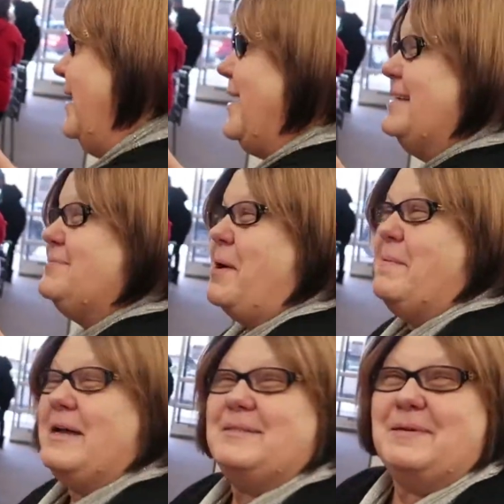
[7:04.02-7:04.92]
I, guess what
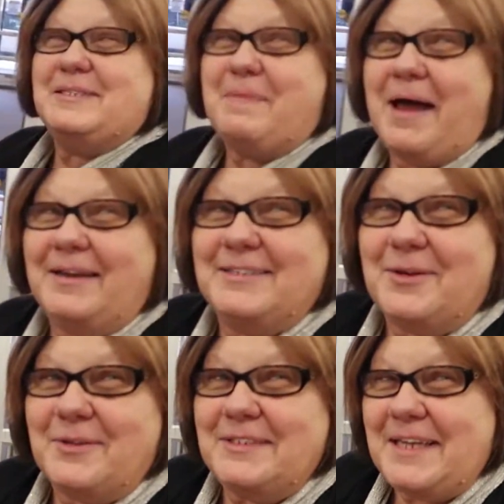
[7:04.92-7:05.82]
makes me smile is
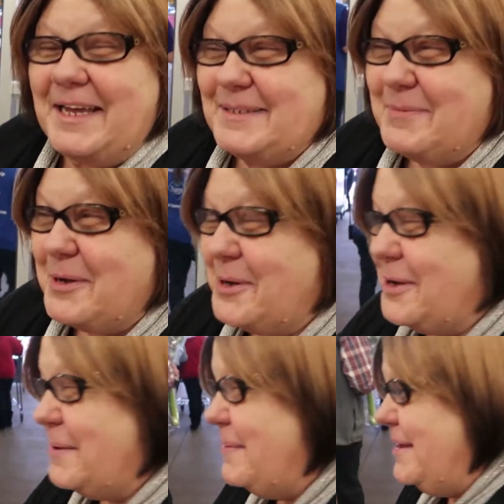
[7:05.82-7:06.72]
all these handsome,
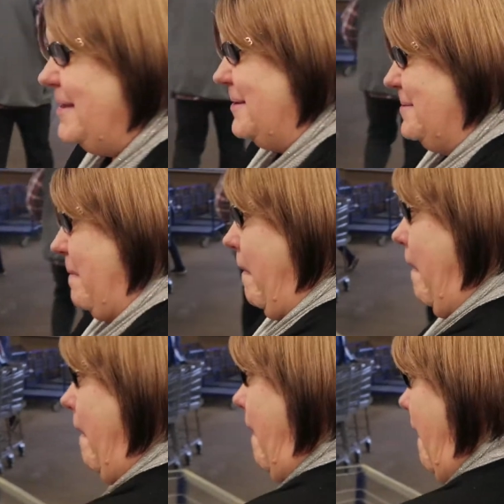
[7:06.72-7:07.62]
good-looking men.
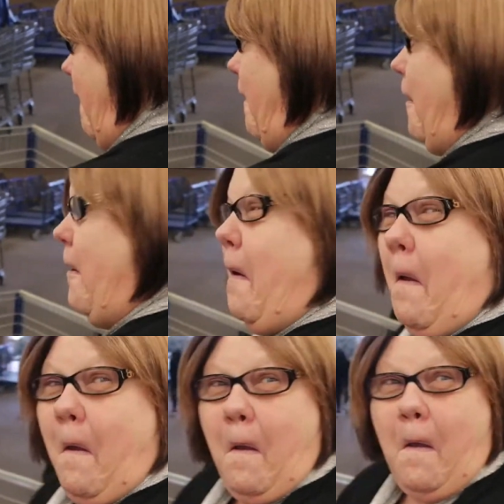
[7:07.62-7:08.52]
See, I tell my wife
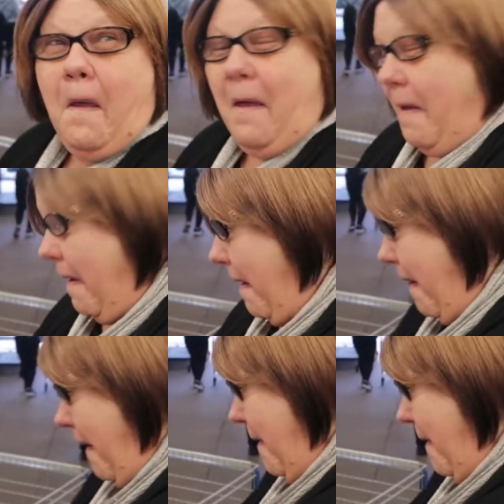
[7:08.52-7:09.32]
you always call me handsome.